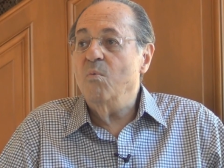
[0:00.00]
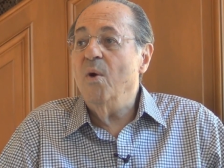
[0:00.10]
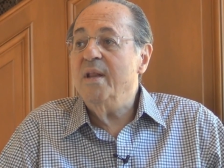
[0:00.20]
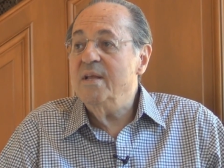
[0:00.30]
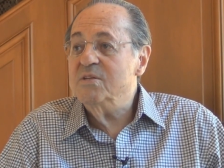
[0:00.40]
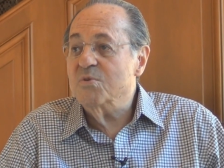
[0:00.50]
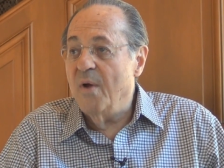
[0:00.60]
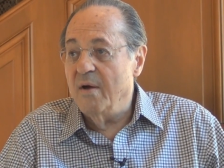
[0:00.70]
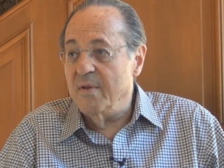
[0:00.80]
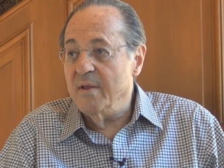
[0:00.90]
what is
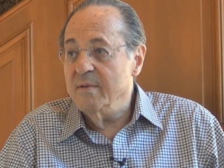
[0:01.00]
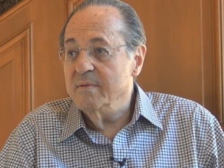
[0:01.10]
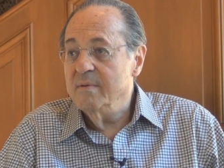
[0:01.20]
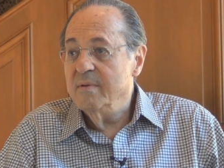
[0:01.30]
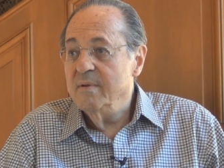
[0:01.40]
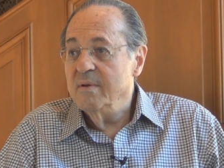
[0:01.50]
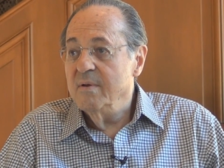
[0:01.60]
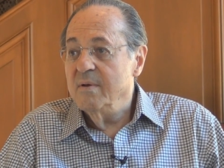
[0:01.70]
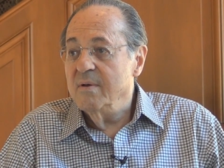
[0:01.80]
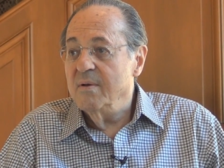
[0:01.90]
grouting?
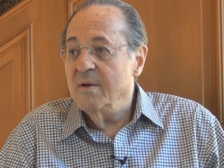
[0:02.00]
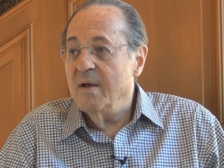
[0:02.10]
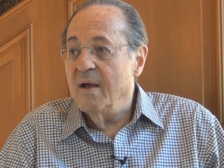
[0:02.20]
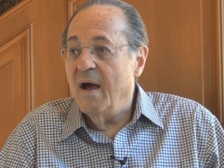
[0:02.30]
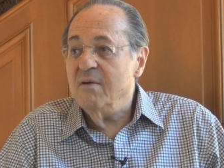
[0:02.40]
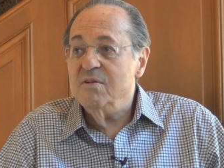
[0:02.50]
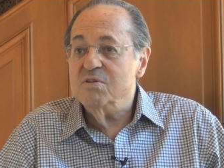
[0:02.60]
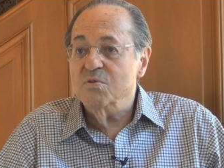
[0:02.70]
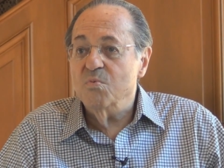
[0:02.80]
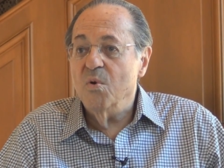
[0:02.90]
How
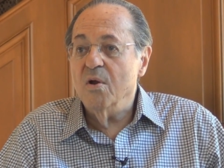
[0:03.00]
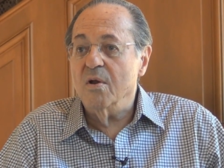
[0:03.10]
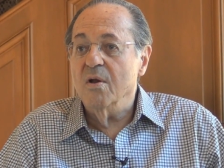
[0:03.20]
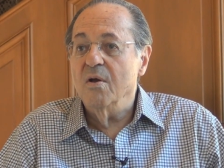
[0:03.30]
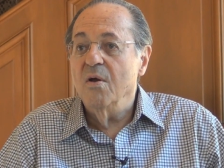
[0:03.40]
does it work?